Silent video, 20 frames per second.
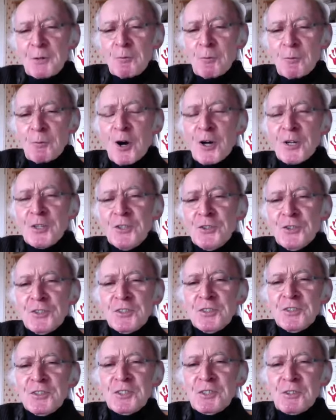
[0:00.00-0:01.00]
washed,
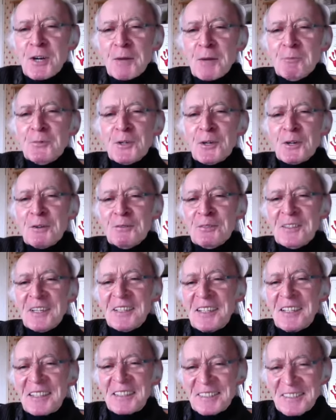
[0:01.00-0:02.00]
scraped off,
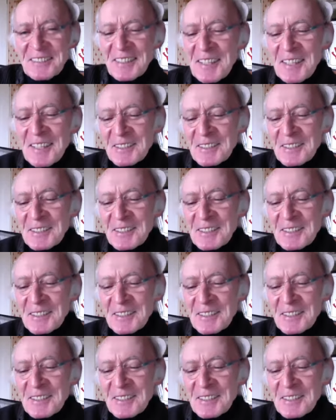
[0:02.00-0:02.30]
it's